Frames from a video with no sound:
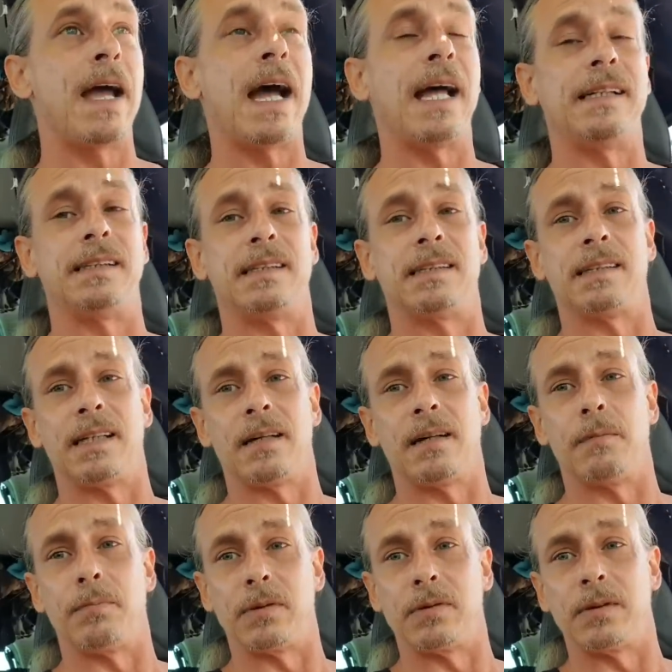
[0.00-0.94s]
had to
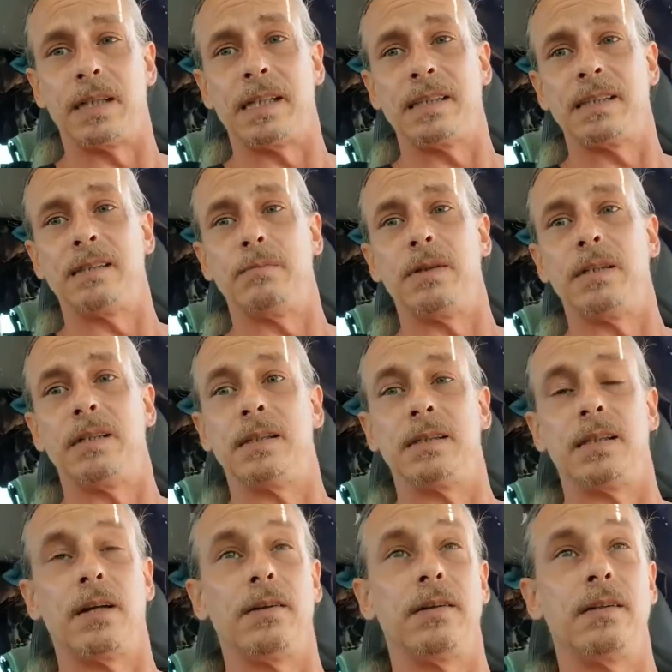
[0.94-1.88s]
set up a list
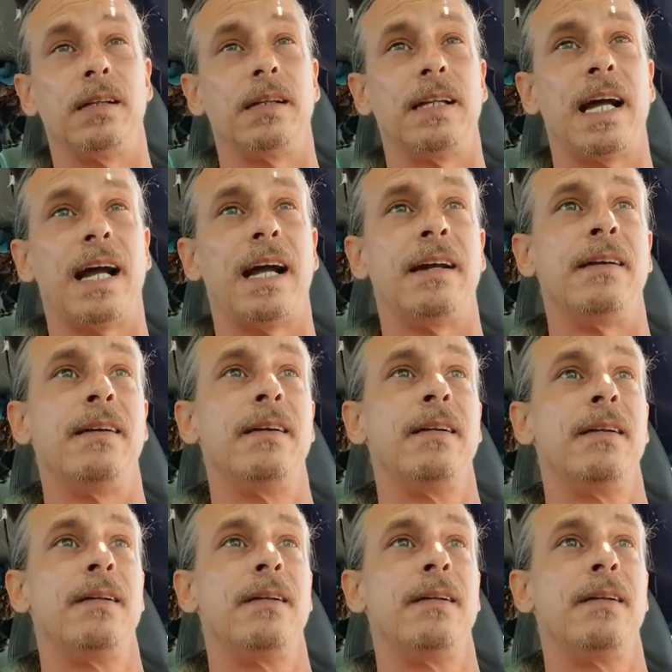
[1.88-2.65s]
because other than that,